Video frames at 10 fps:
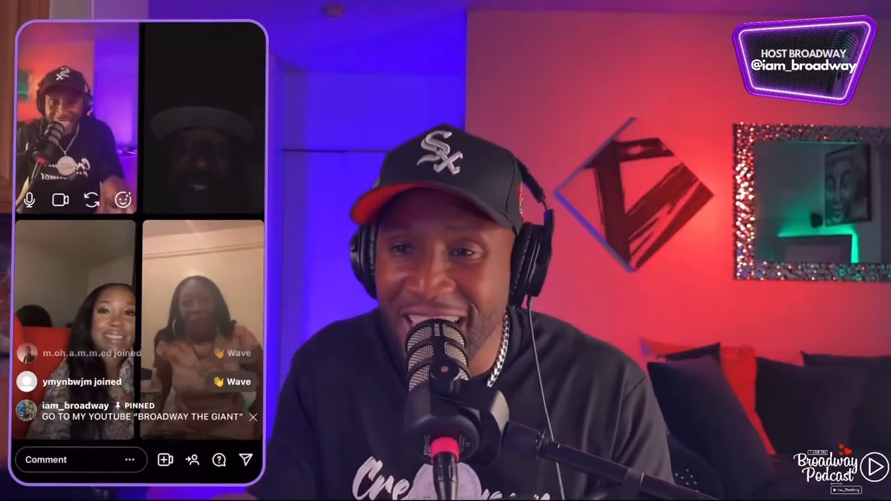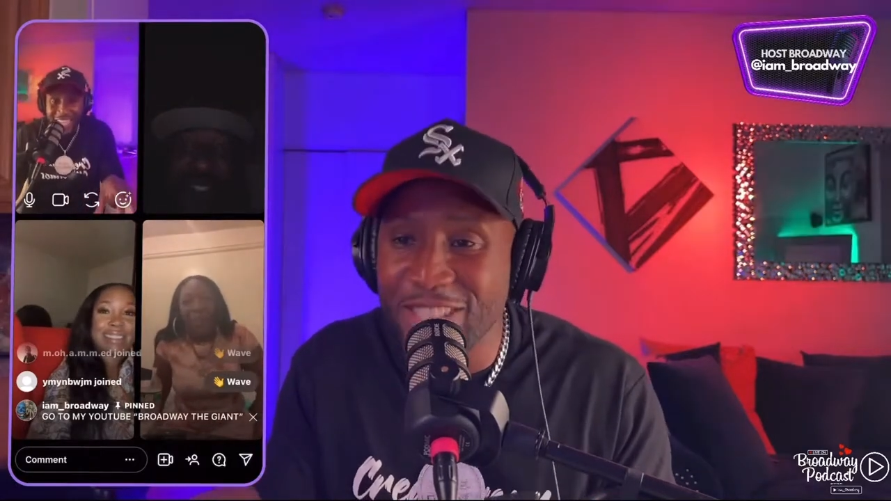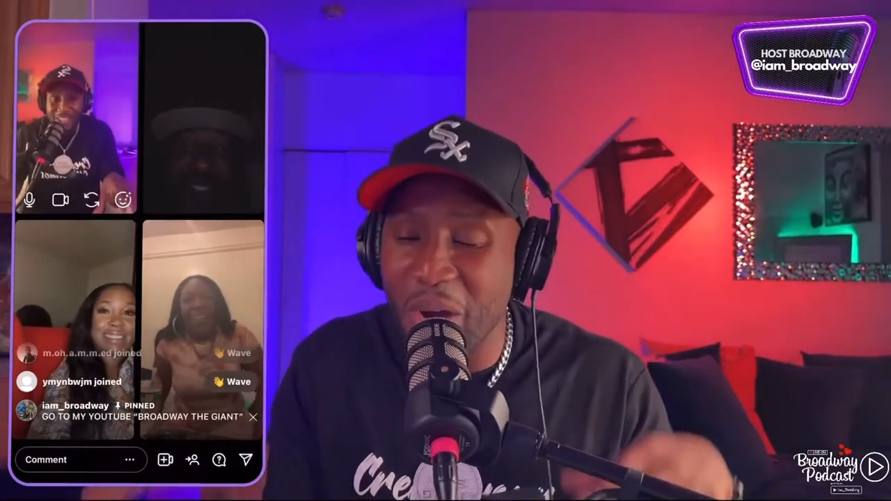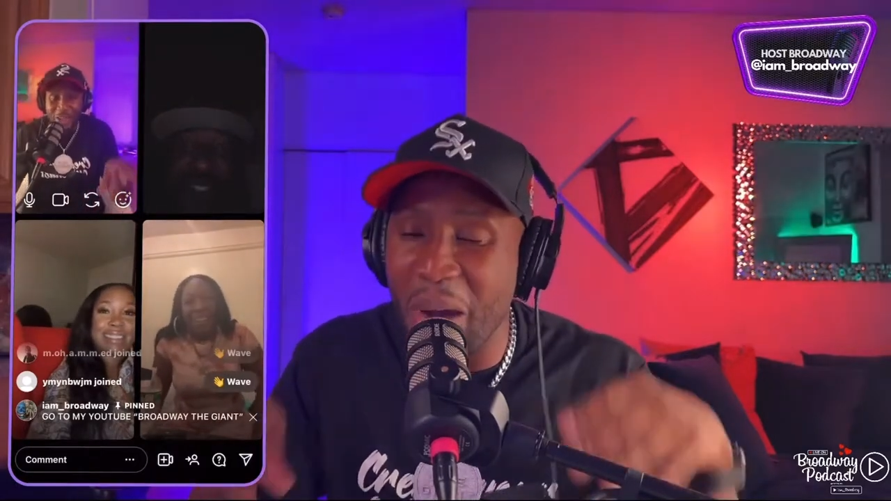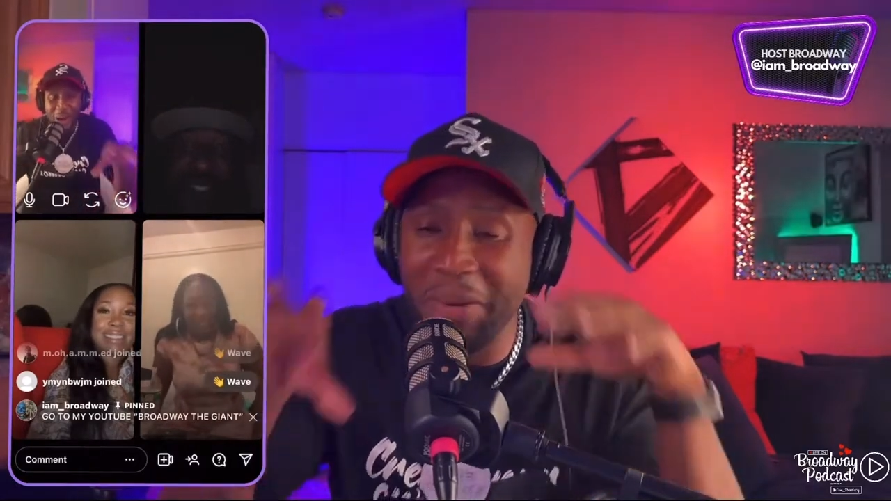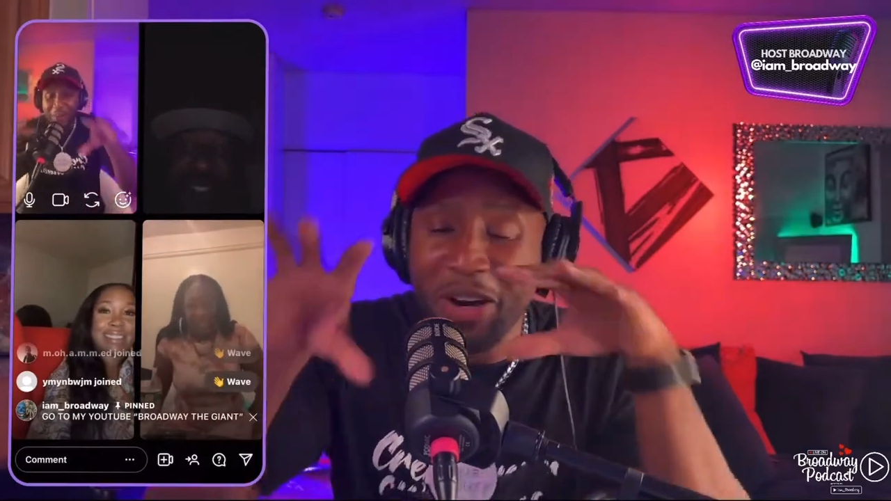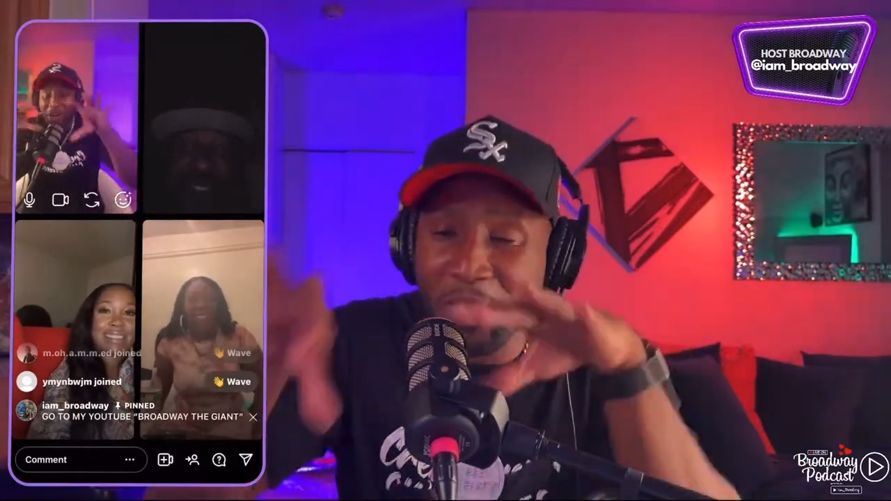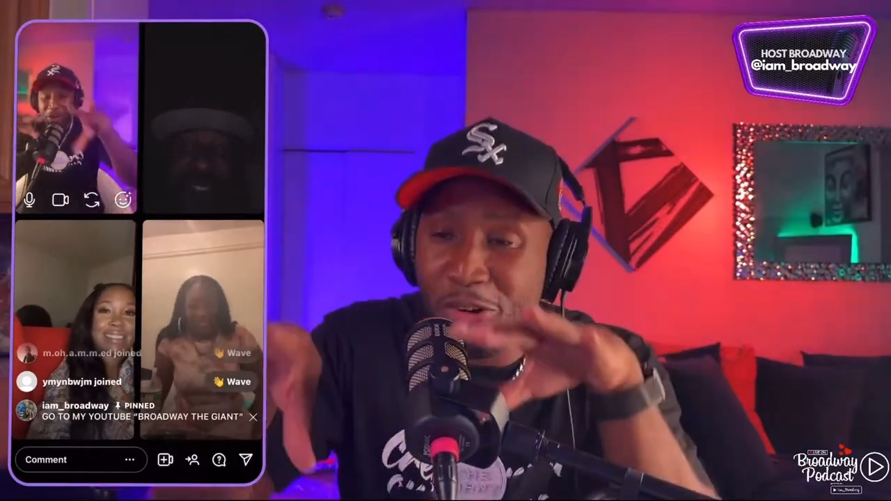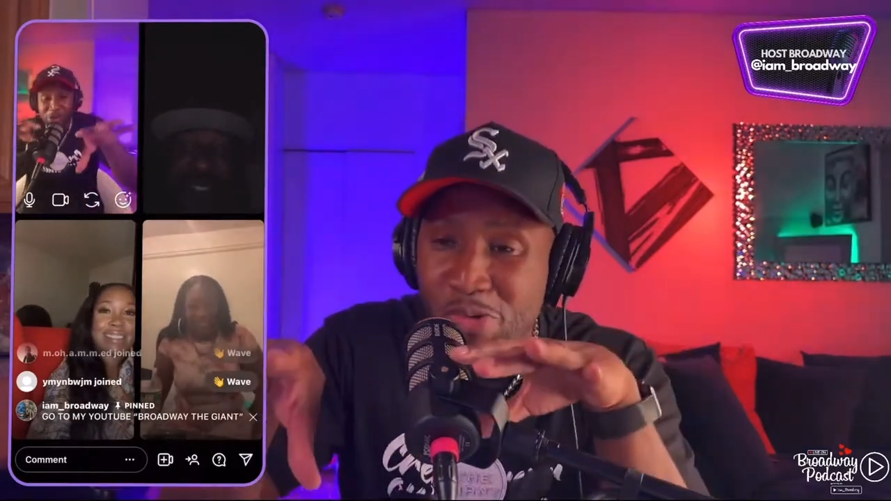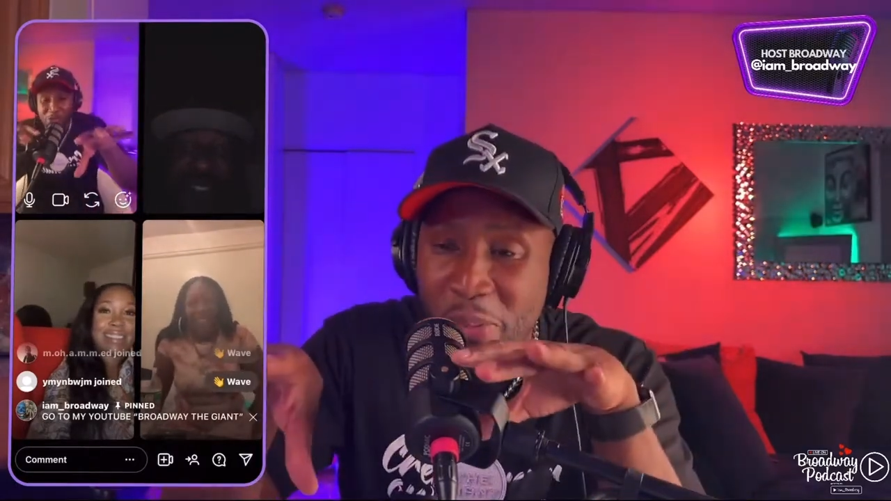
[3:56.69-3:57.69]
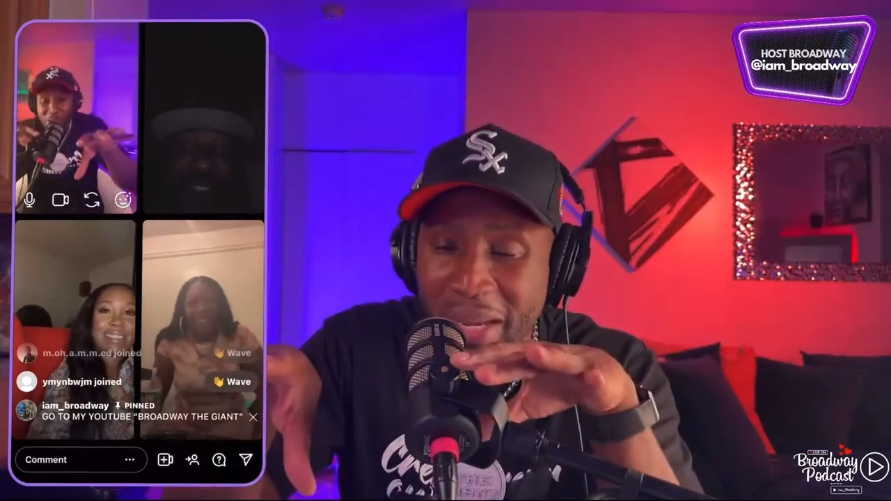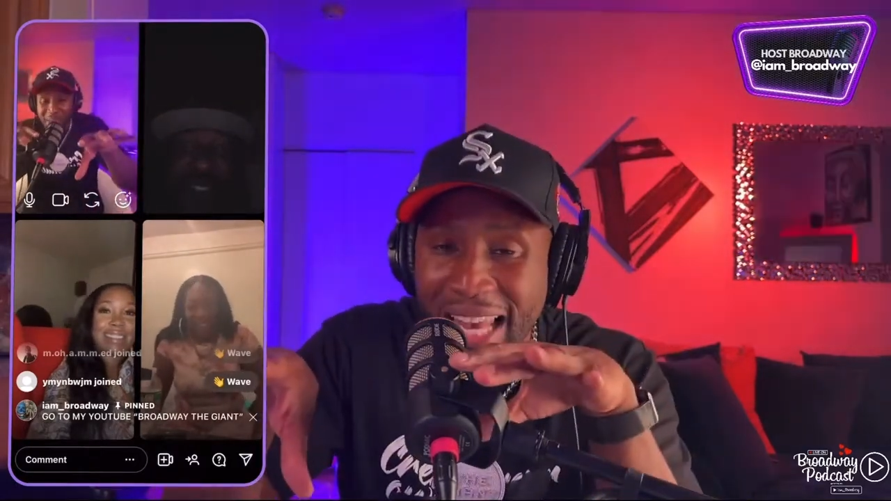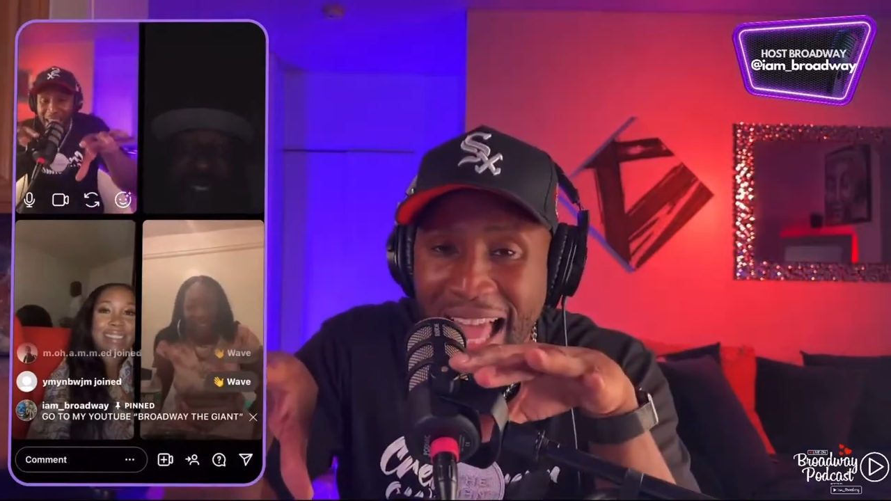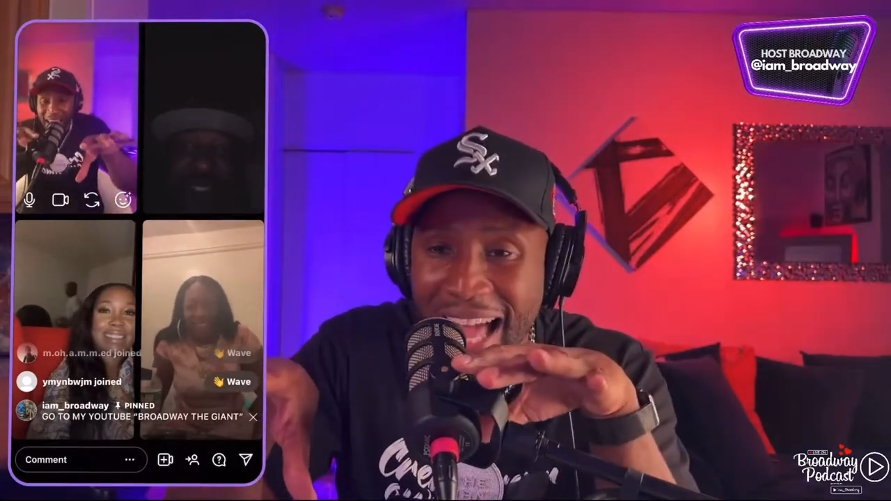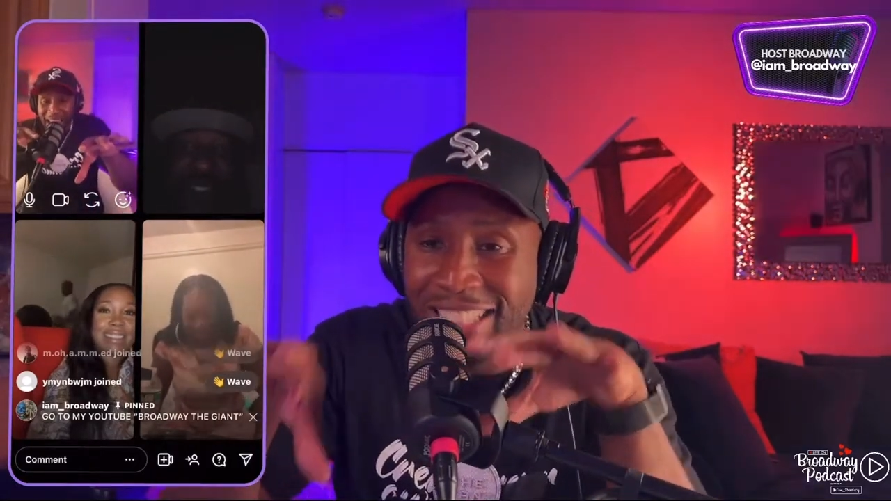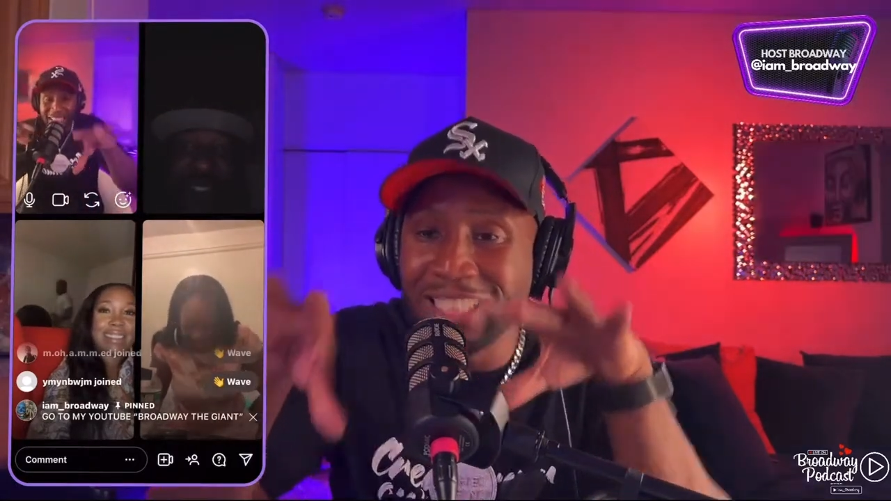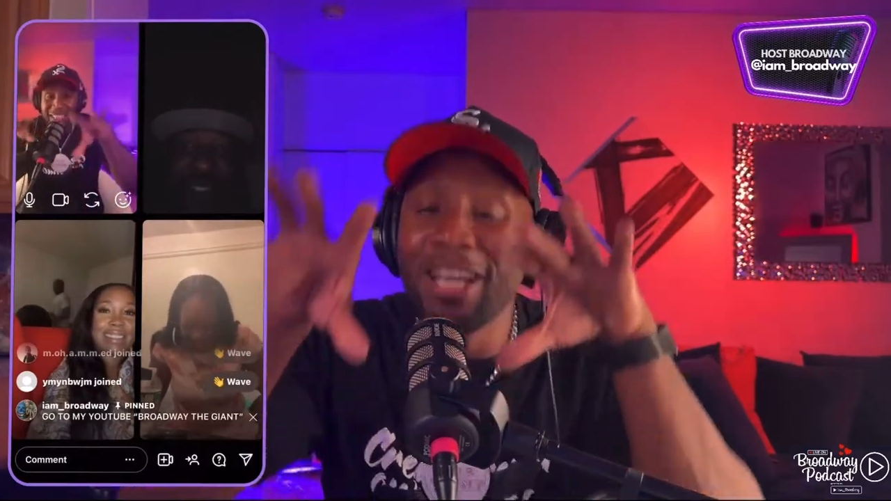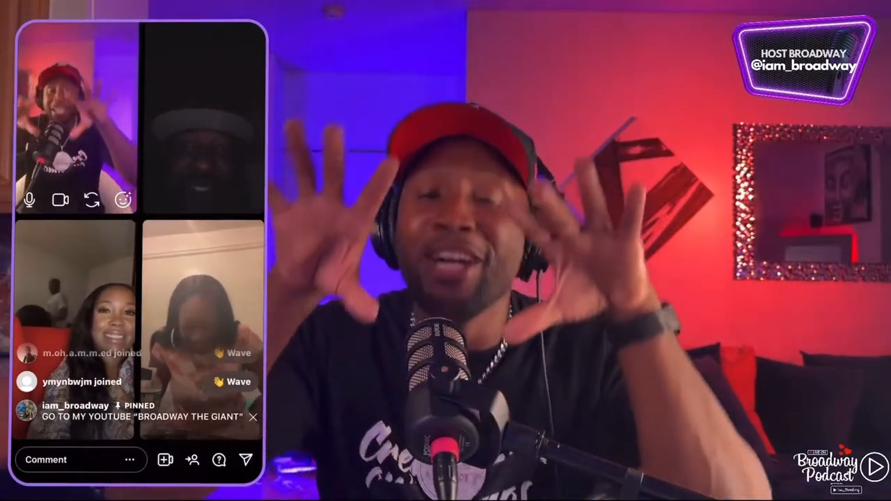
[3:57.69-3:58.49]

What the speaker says: So I'm gonna go to Ruby last.